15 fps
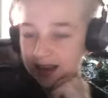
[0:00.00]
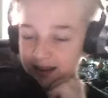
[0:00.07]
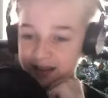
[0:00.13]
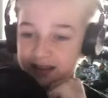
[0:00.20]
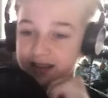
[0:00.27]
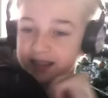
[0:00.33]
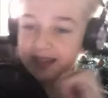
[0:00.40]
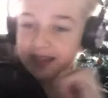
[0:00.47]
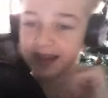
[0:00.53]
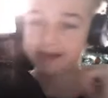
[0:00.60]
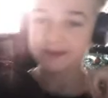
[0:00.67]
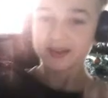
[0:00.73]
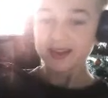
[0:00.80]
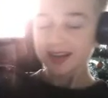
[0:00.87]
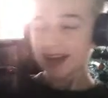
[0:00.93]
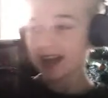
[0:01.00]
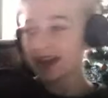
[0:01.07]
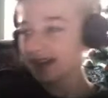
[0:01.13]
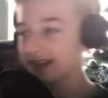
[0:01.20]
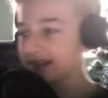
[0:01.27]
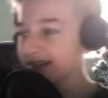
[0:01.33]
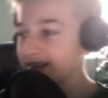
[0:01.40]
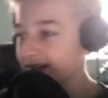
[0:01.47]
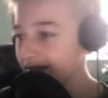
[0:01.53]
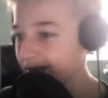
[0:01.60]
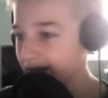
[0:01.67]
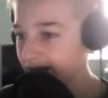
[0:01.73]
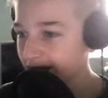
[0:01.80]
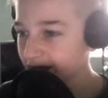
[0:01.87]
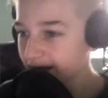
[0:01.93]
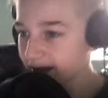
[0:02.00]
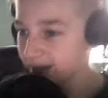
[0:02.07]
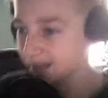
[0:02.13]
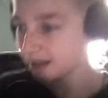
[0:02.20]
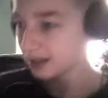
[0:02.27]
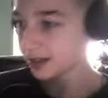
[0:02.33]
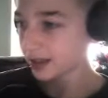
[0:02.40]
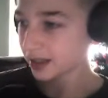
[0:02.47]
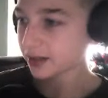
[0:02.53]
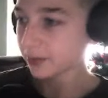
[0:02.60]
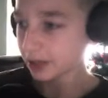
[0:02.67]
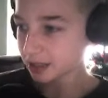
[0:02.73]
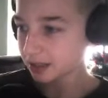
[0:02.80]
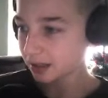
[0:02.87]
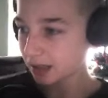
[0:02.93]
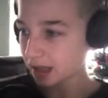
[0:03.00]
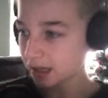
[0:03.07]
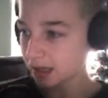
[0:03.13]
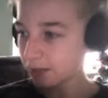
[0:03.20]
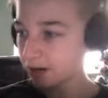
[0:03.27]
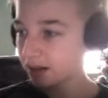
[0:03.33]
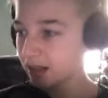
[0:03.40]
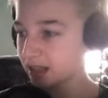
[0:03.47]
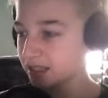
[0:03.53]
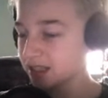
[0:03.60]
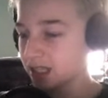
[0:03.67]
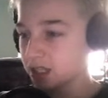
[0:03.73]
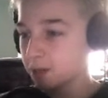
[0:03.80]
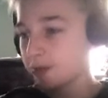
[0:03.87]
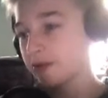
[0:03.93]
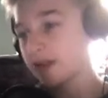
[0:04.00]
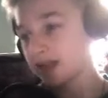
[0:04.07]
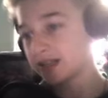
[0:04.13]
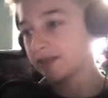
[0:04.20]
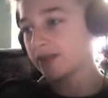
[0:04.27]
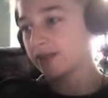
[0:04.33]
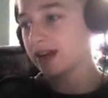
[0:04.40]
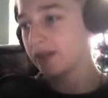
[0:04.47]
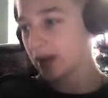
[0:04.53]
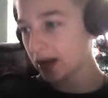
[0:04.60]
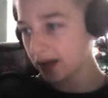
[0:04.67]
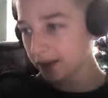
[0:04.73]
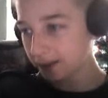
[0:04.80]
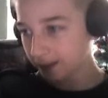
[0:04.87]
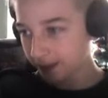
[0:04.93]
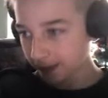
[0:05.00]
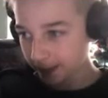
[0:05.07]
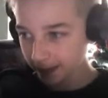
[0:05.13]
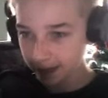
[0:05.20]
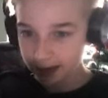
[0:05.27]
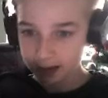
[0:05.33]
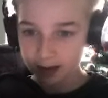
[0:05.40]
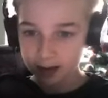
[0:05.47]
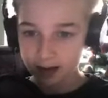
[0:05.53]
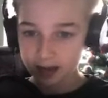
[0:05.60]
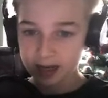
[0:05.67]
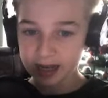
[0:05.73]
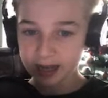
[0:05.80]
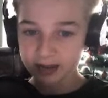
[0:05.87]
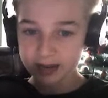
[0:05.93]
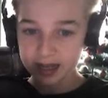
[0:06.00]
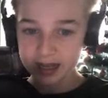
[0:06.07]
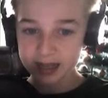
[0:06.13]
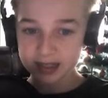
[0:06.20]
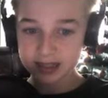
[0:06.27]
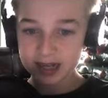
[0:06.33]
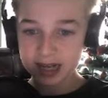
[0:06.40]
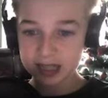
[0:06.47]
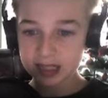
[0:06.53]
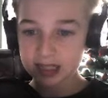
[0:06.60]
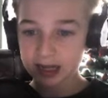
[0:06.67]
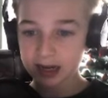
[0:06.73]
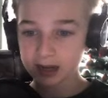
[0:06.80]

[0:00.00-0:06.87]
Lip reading: Yeah. It's exactly the same. And we're in like such a progressive era.